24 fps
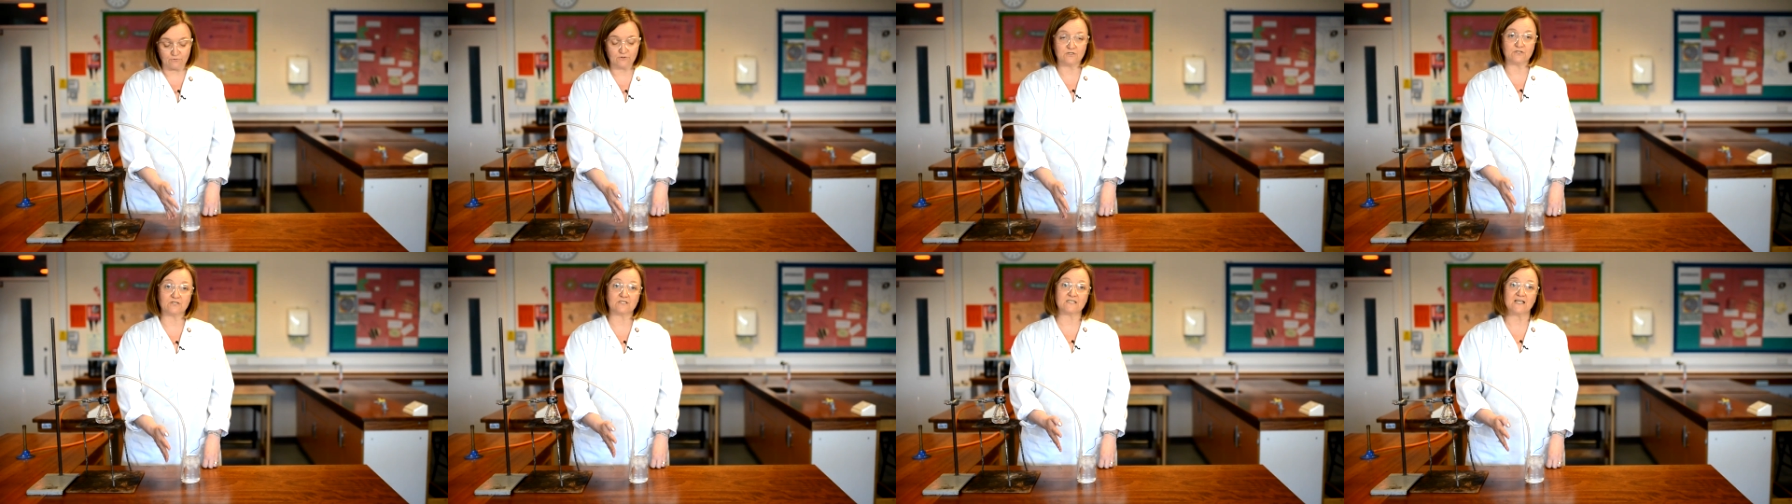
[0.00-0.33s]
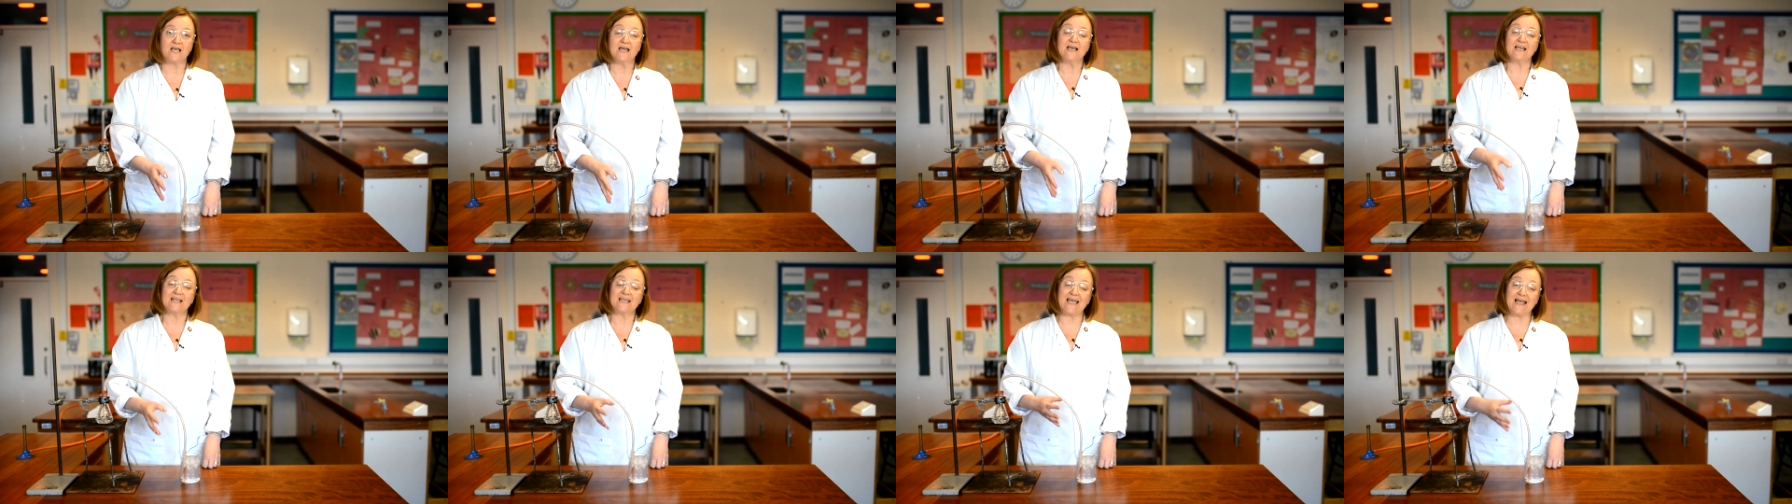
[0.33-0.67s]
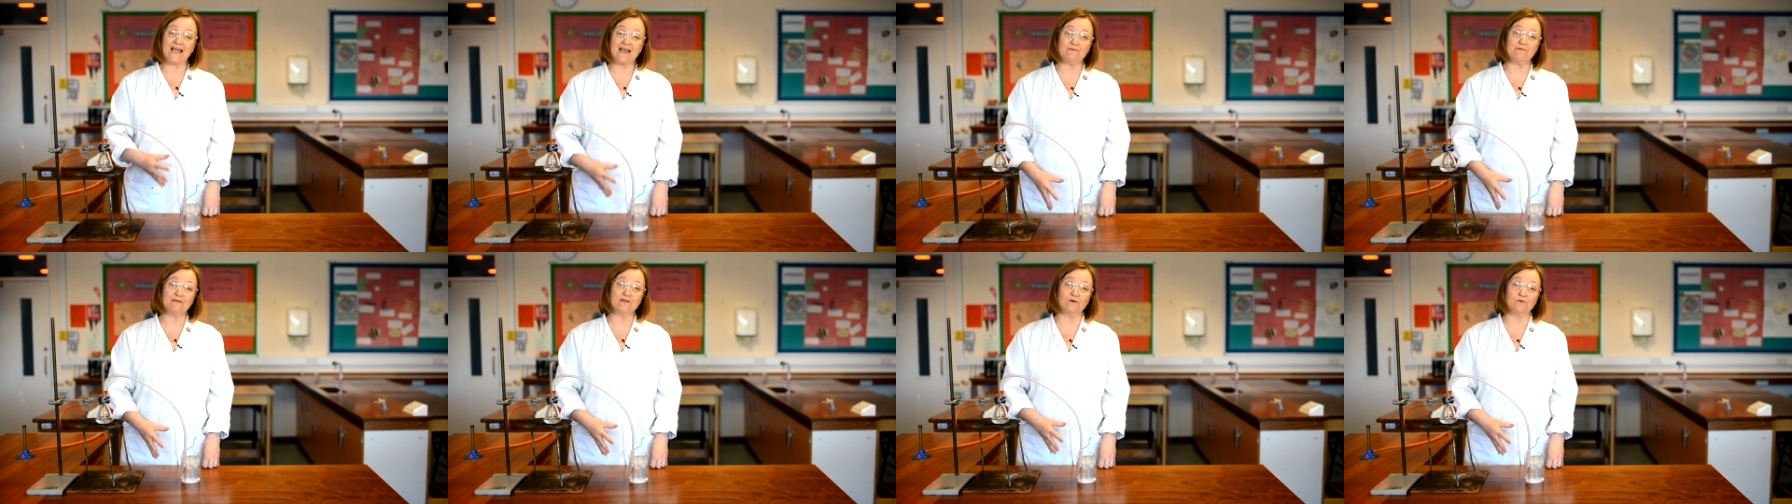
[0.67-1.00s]
will just
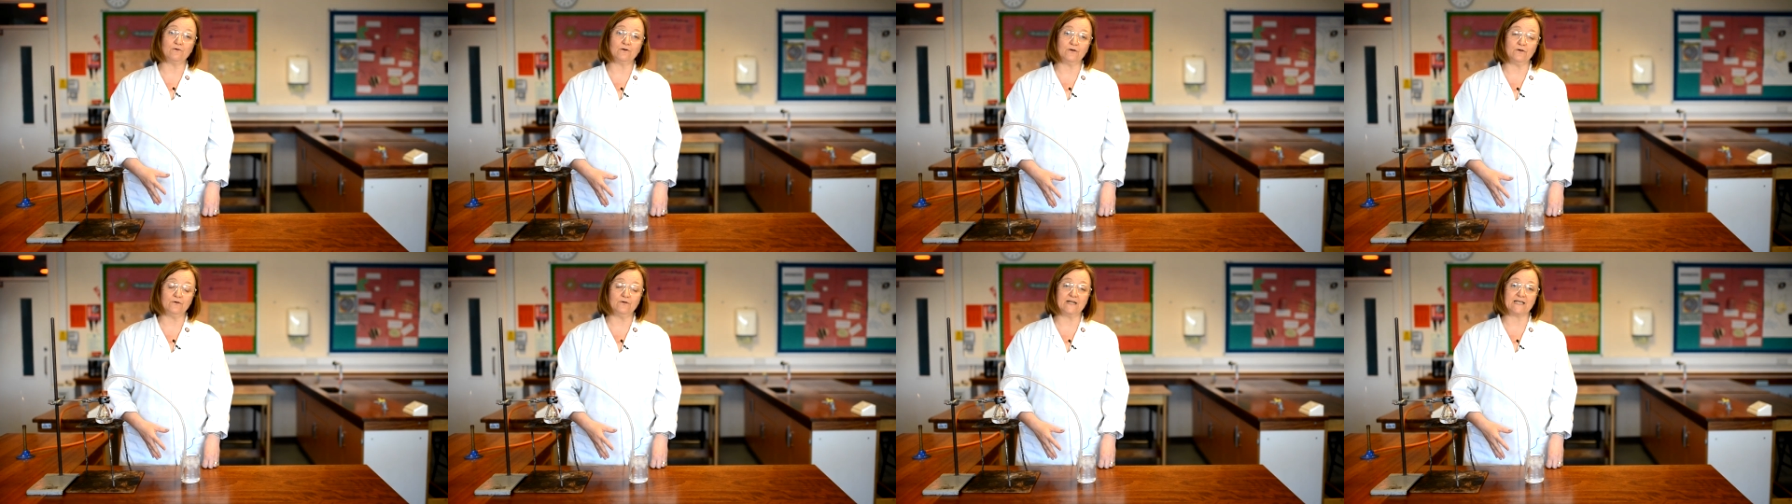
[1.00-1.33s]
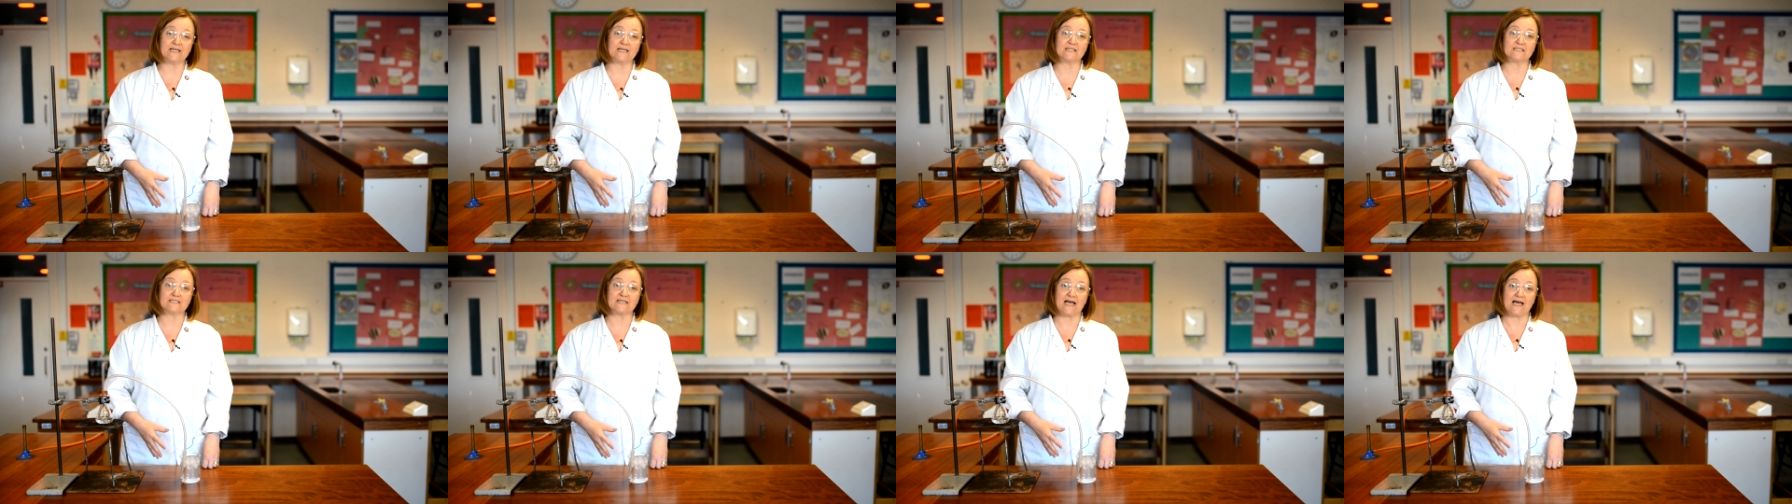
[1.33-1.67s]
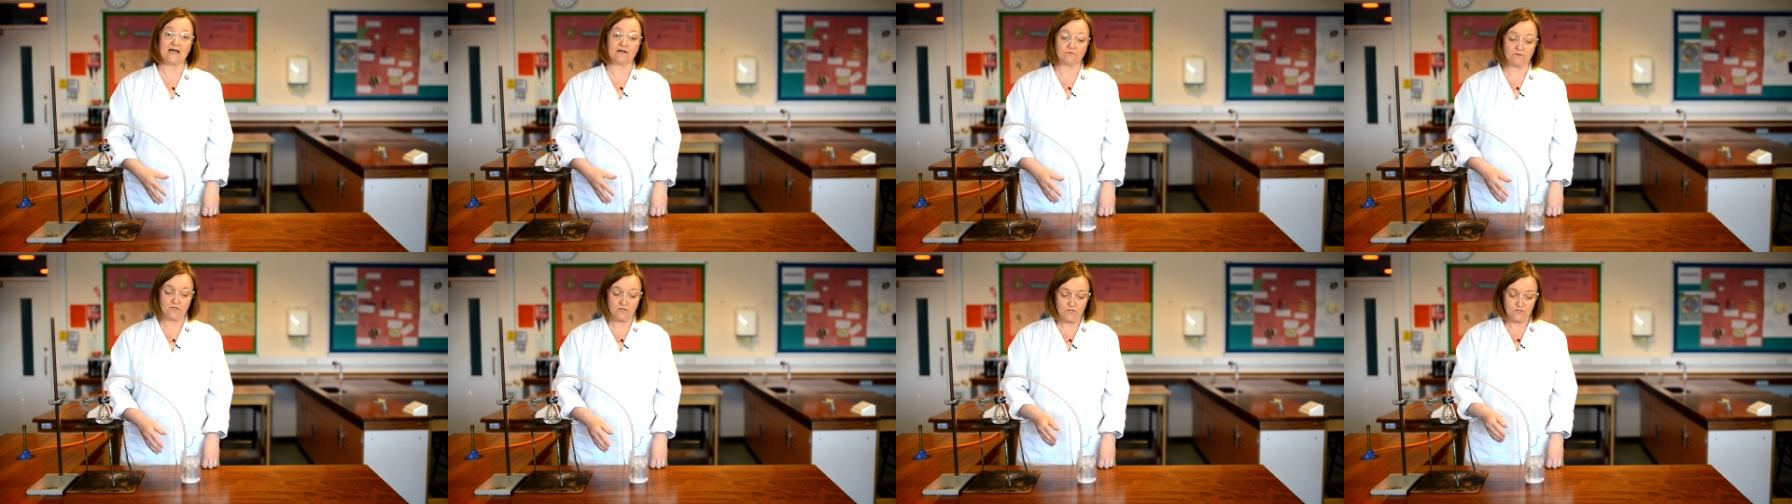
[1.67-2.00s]
carry on cooling it
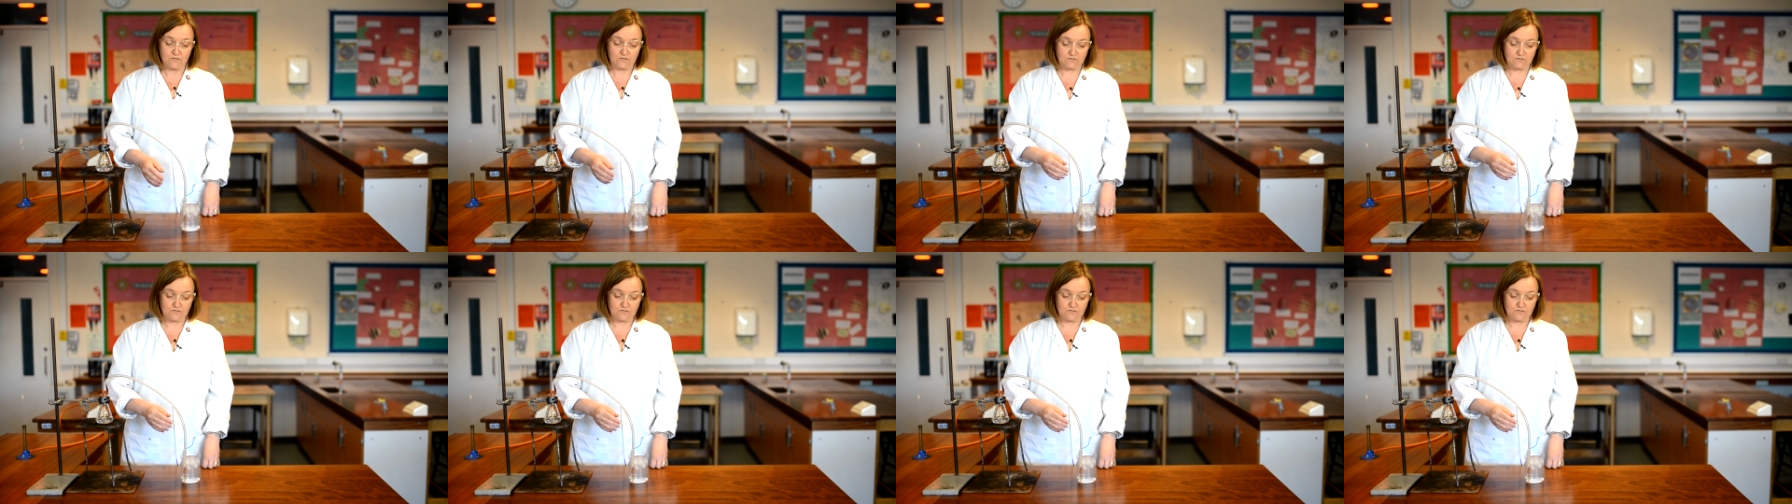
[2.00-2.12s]
down